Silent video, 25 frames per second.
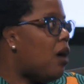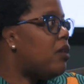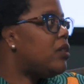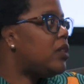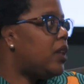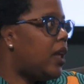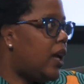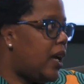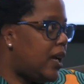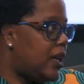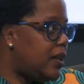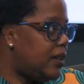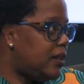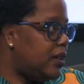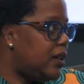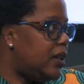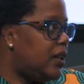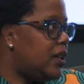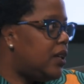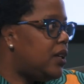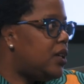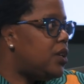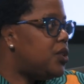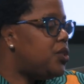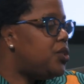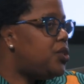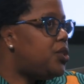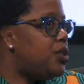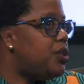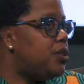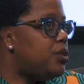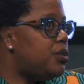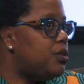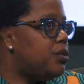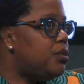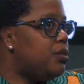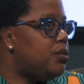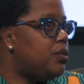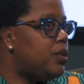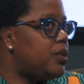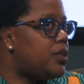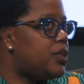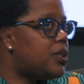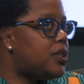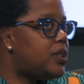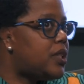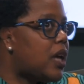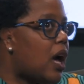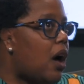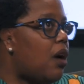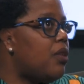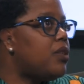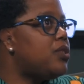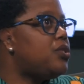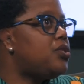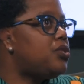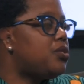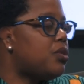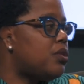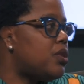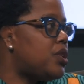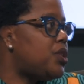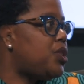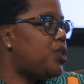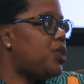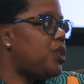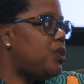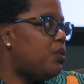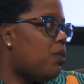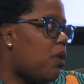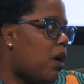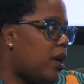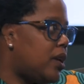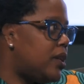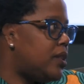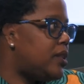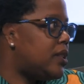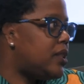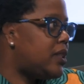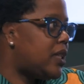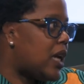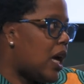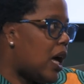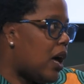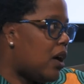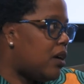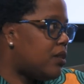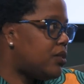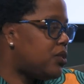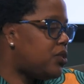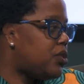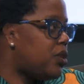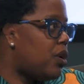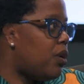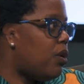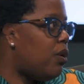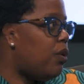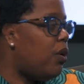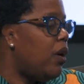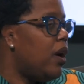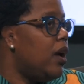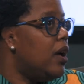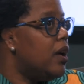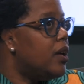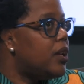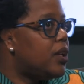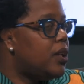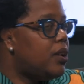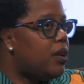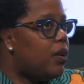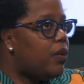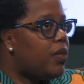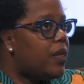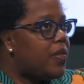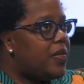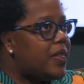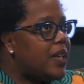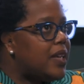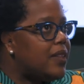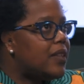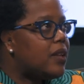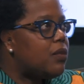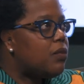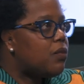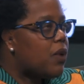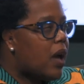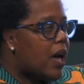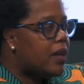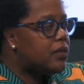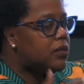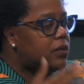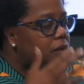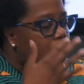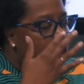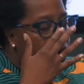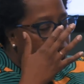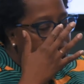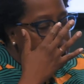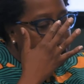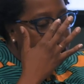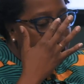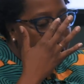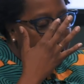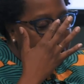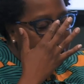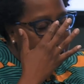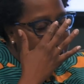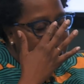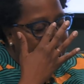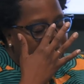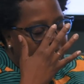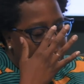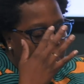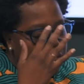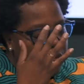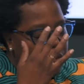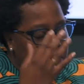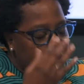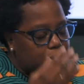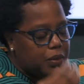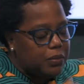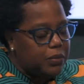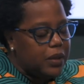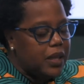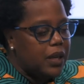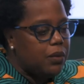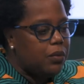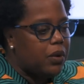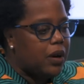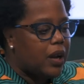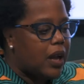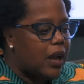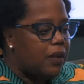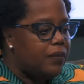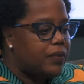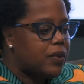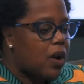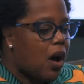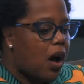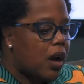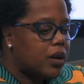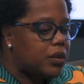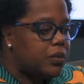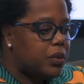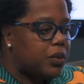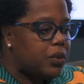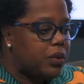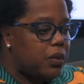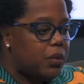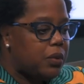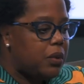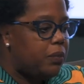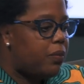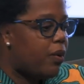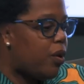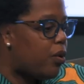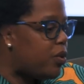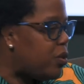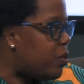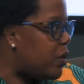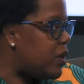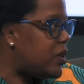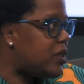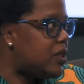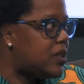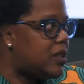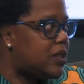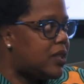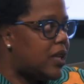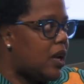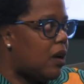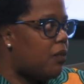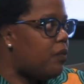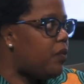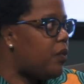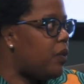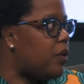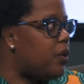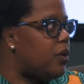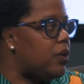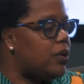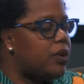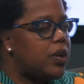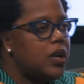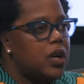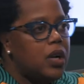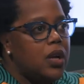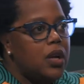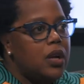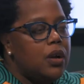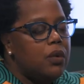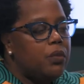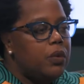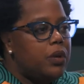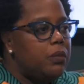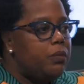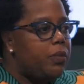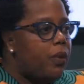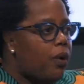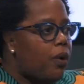outlet to tell the story she wanted to tell. So, you know, the thing that has always resonated with me when I've talked with her, we both went to Stanford, we